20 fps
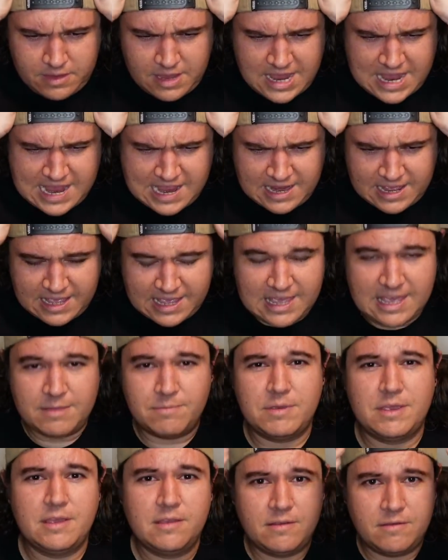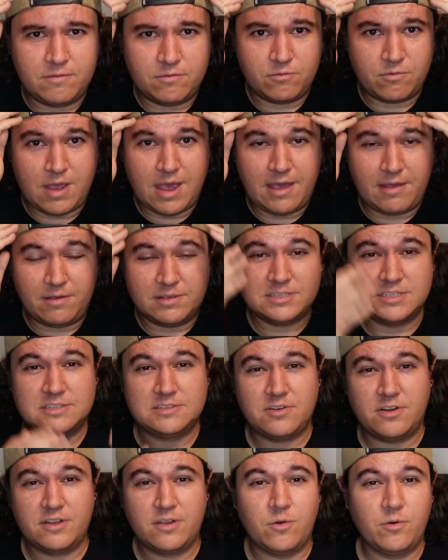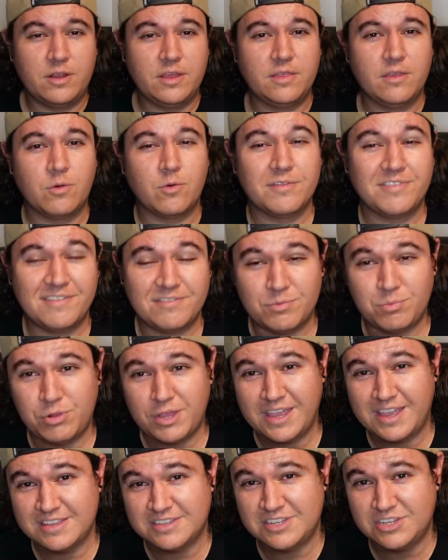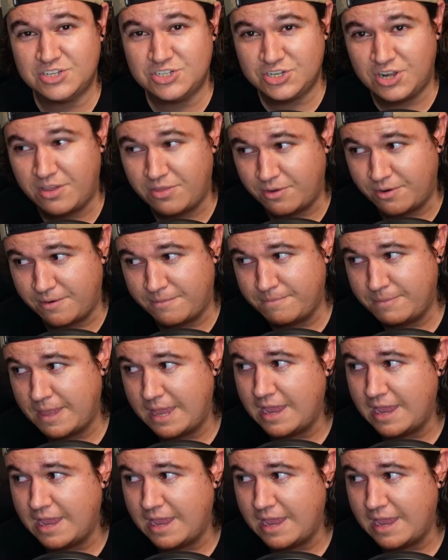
it hit me right as they started going in there. What if they have to play against each other?